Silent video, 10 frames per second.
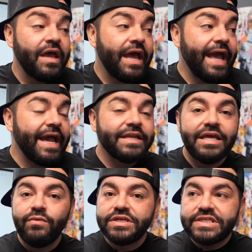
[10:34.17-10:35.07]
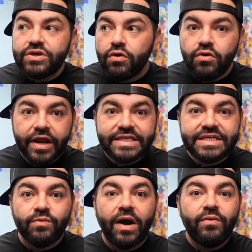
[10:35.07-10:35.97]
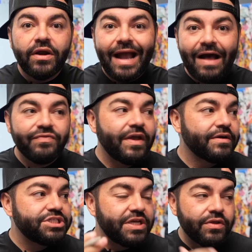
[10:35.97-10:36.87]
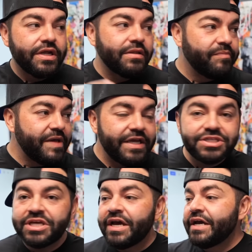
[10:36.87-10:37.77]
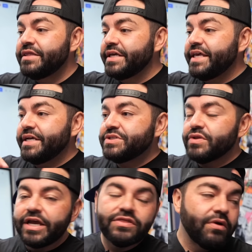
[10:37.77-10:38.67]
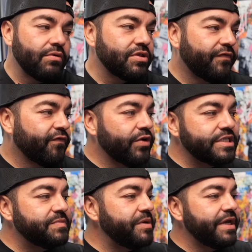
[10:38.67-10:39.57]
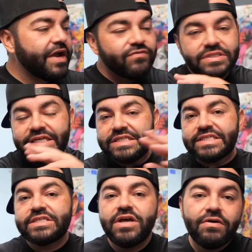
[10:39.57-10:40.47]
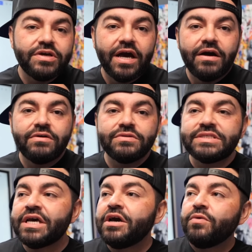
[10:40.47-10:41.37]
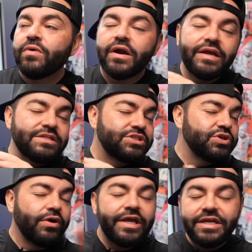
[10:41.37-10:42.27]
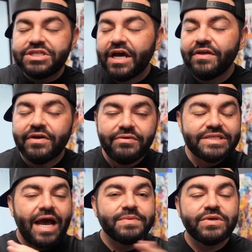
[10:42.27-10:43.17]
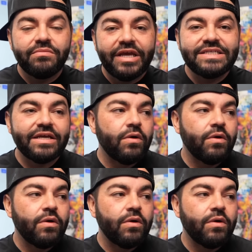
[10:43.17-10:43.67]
And it was so crazy. While we were out there chilling on the beach, the kids are like throwing the frisbee. Everyone's eating snow cones. We're enjoying each other. It was absolutely amazing.